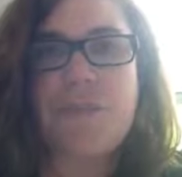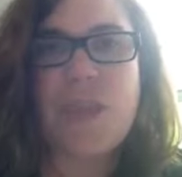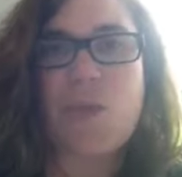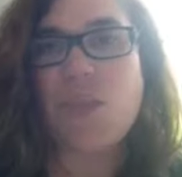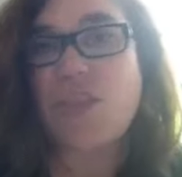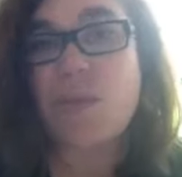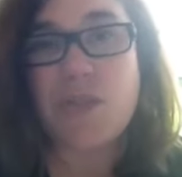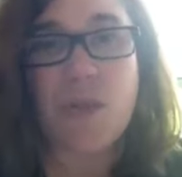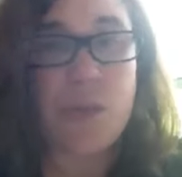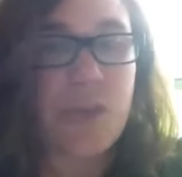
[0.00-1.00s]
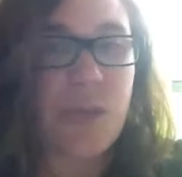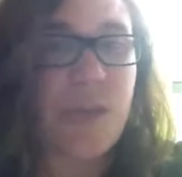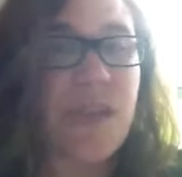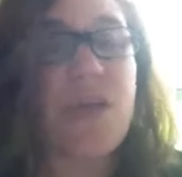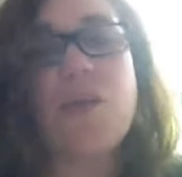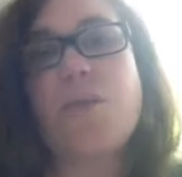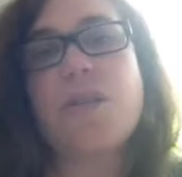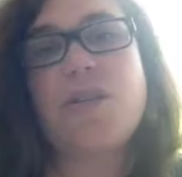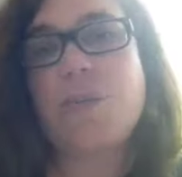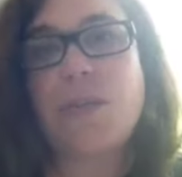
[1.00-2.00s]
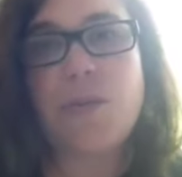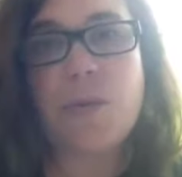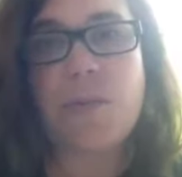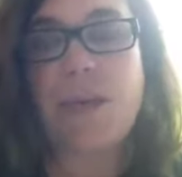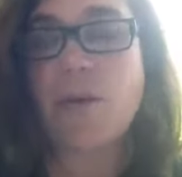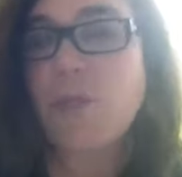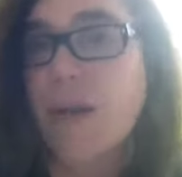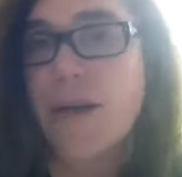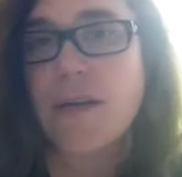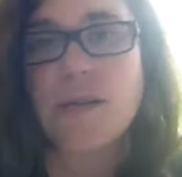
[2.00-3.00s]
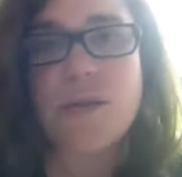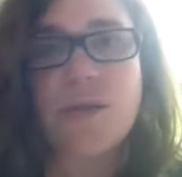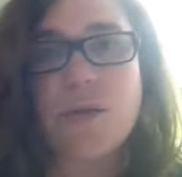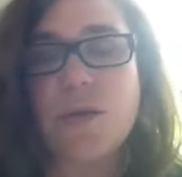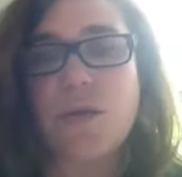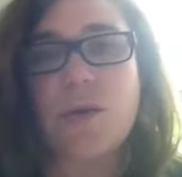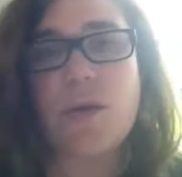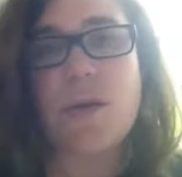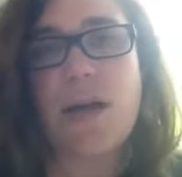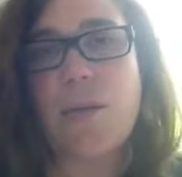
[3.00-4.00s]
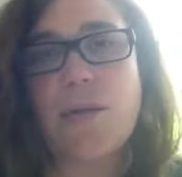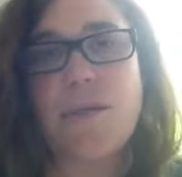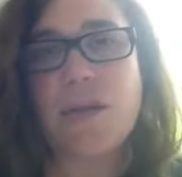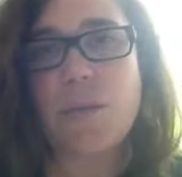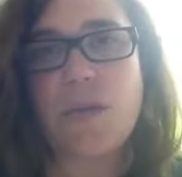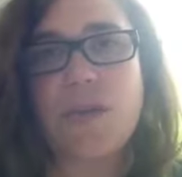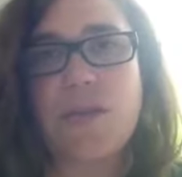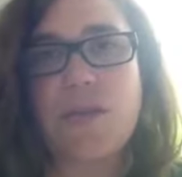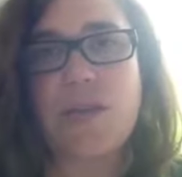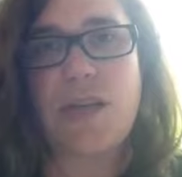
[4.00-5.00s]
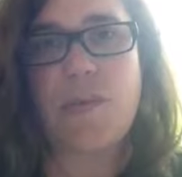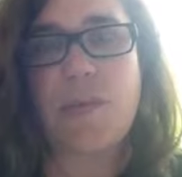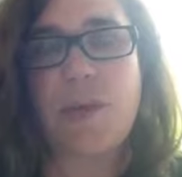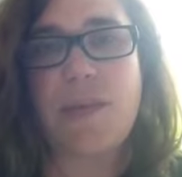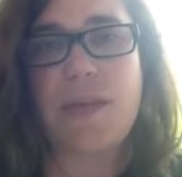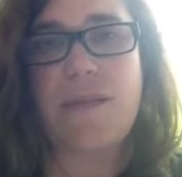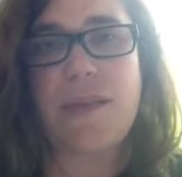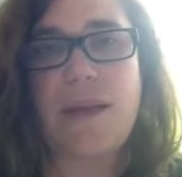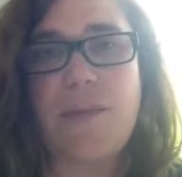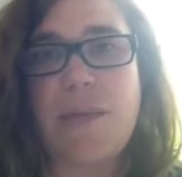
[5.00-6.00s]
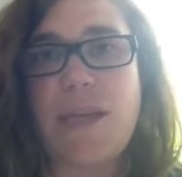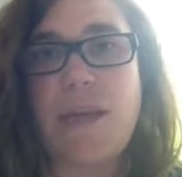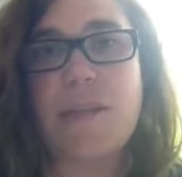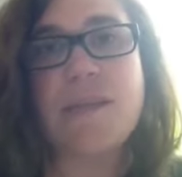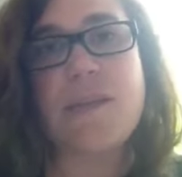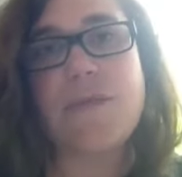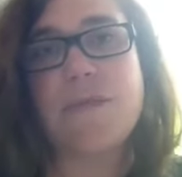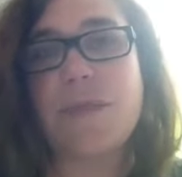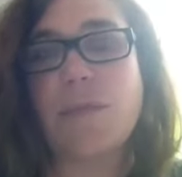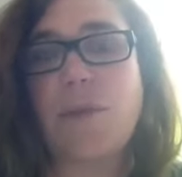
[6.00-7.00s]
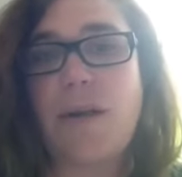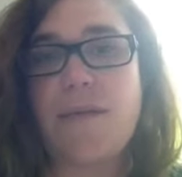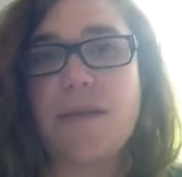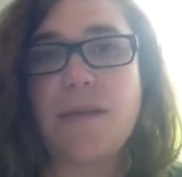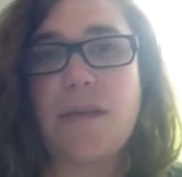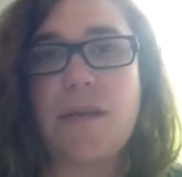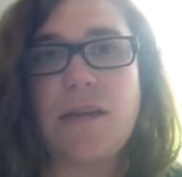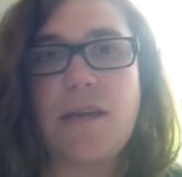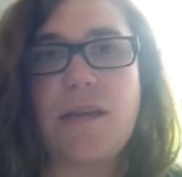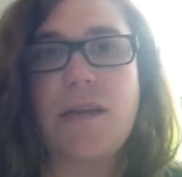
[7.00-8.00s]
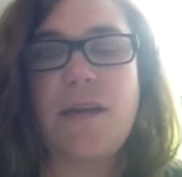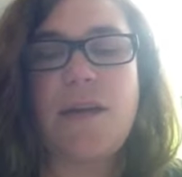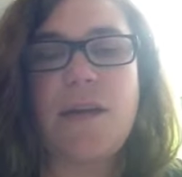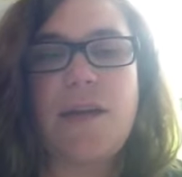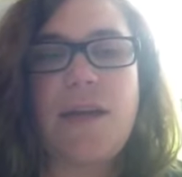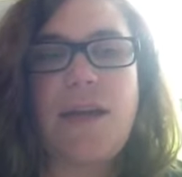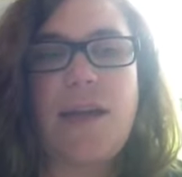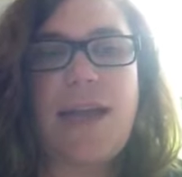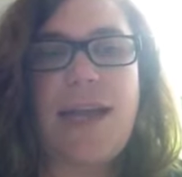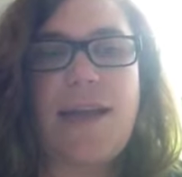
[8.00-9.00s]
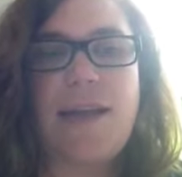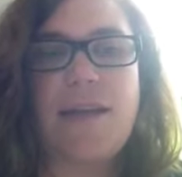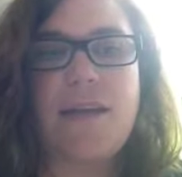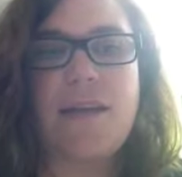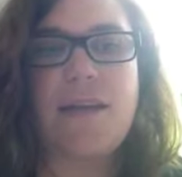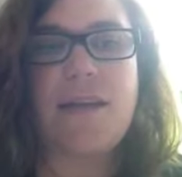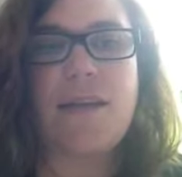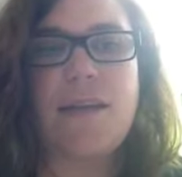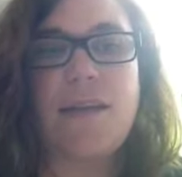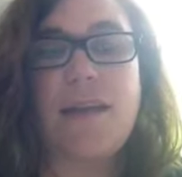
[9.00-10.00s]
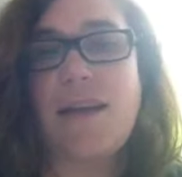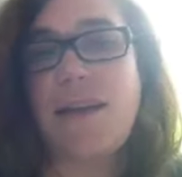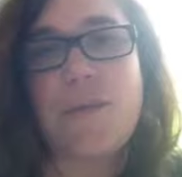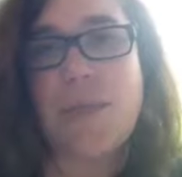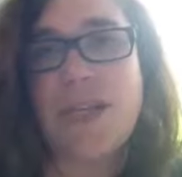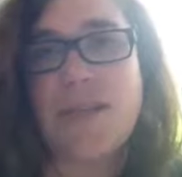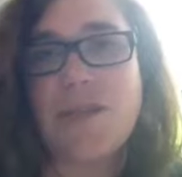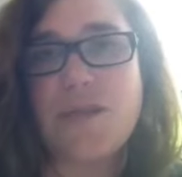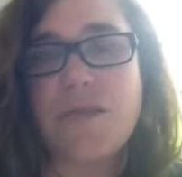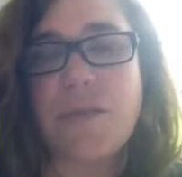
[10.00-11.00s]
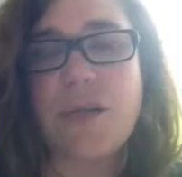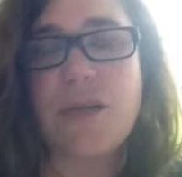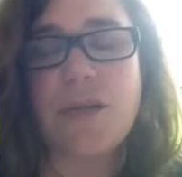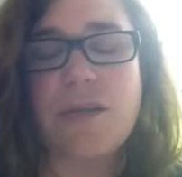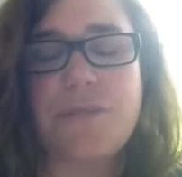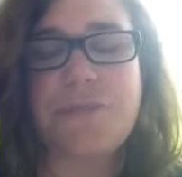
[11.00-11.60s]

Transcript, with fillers: what she'd been told when she was young or what she'd been told by her parents or, or however it was that she came about believing that and became a self fulfilling prophecy. And that I got my intelligence from her.